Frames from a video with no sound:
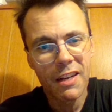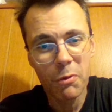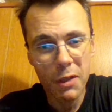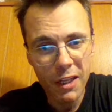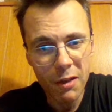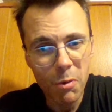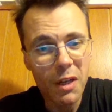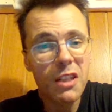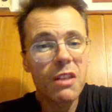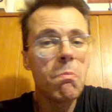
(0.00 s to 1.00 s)
what
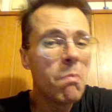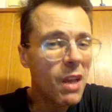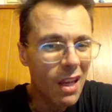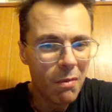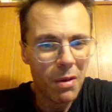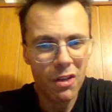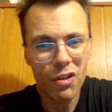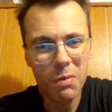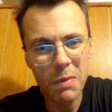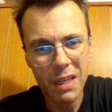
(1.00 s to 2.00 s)
otherwise maybe,
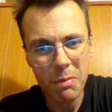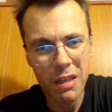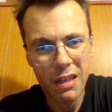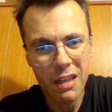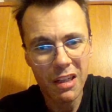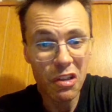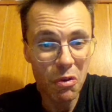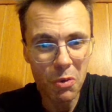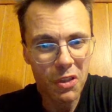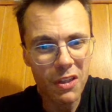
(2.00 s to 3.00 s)
just maybe, you
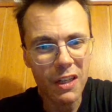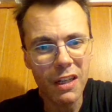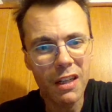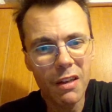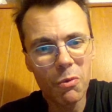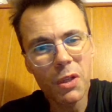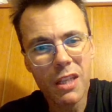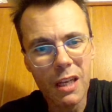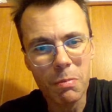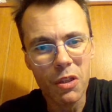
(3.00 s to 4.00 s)
would say? What
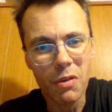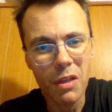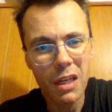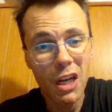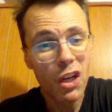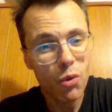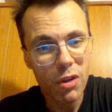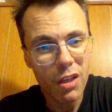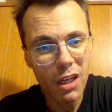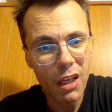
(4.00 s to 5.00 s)
keeps you?
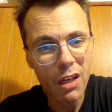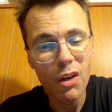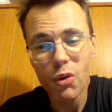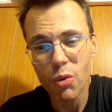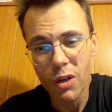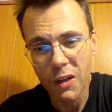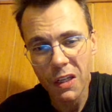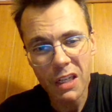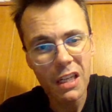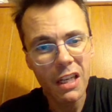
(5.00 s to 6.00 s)
Today, A
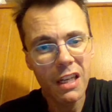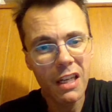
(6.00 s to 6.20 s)
Ukraine